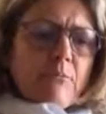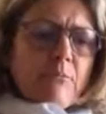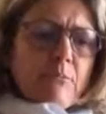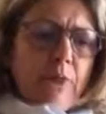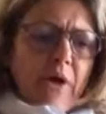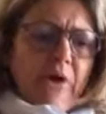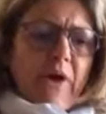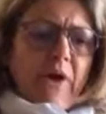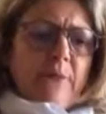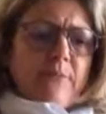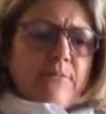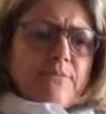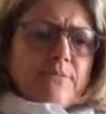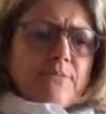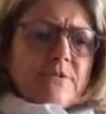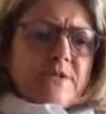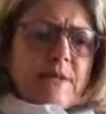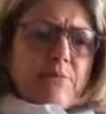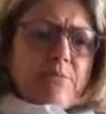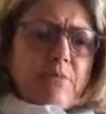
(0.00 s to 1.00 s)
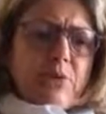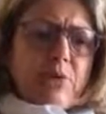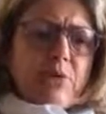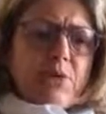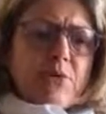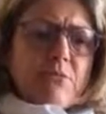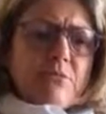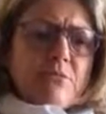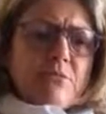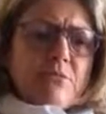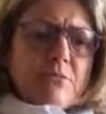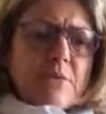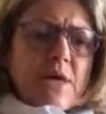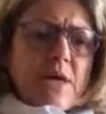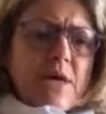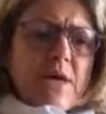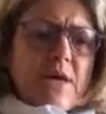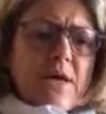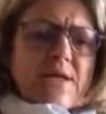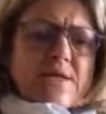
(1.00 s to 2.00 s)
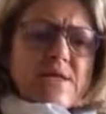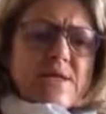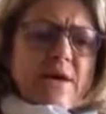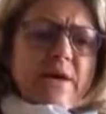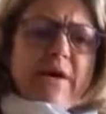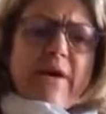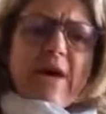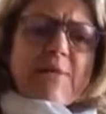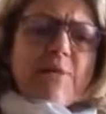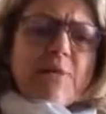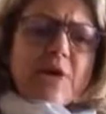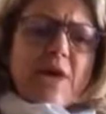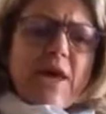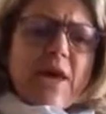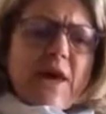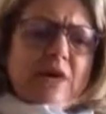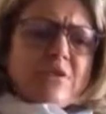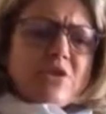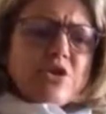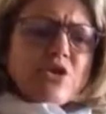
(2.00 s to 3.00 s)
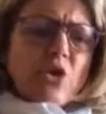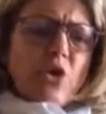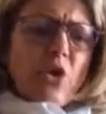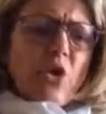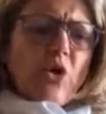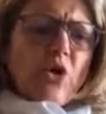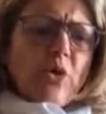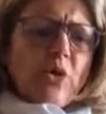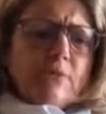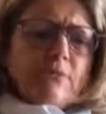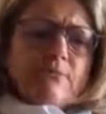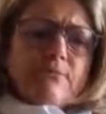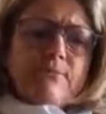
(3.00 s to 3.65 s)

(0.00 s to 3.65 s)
Bother, said Pooh. Isn't there anybody here at all?